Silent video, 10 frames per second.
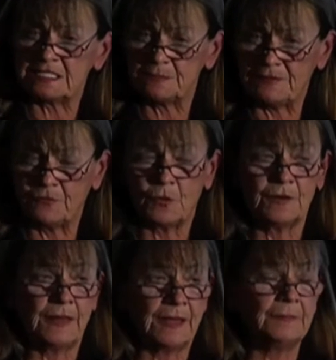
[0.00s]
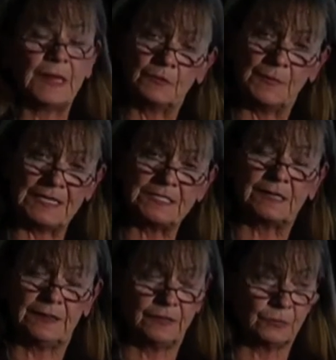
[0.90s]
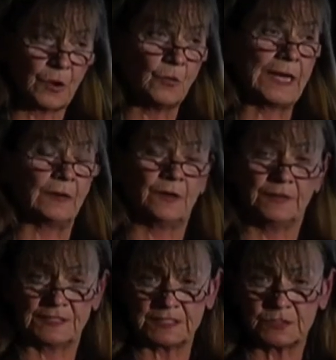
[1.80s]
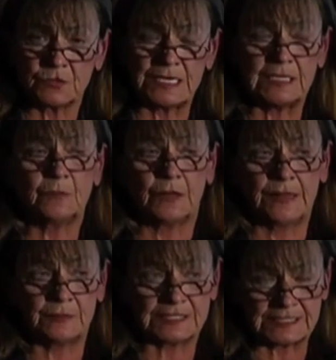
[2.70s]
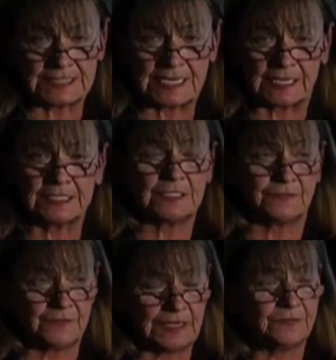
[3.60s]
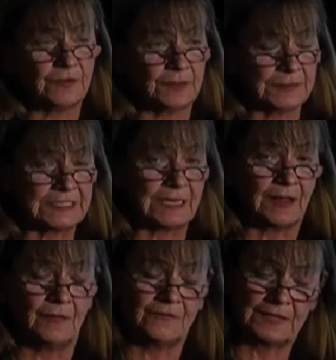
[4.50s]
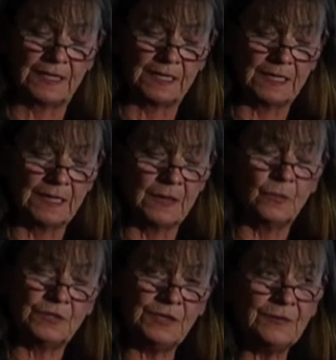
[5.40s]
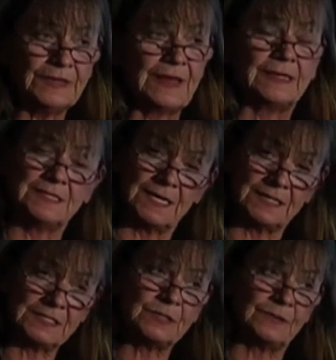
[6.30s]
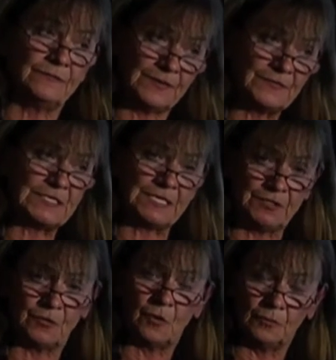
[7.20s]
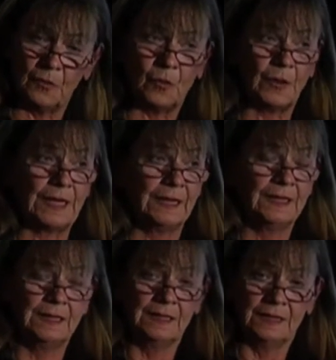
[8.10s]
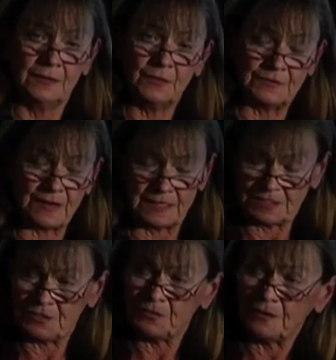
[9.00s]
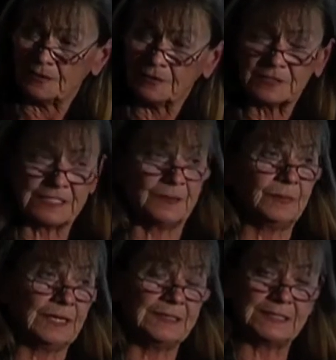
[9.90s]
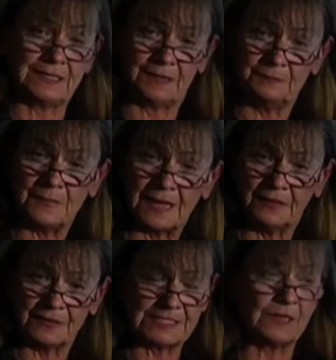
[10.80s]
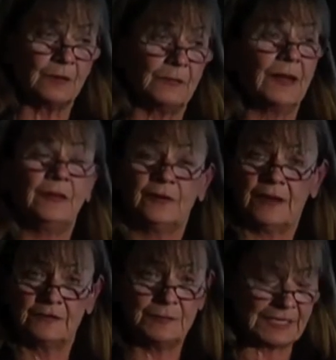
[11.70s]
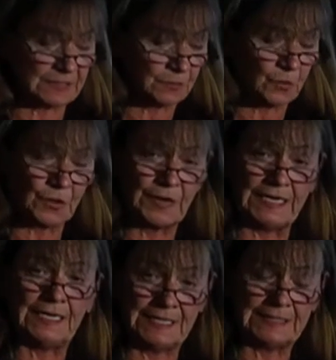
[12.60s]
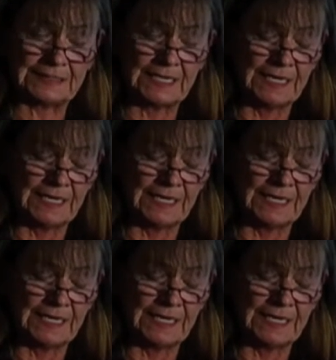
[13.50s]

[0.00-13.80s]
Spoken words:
before them, they were basically thrown out on the street while they were sick to fend for themselves. Well, do you know what that does to a 15-year-old boy who's got 2 younger siblings, a mother, single mother? Everybody's worried. He's,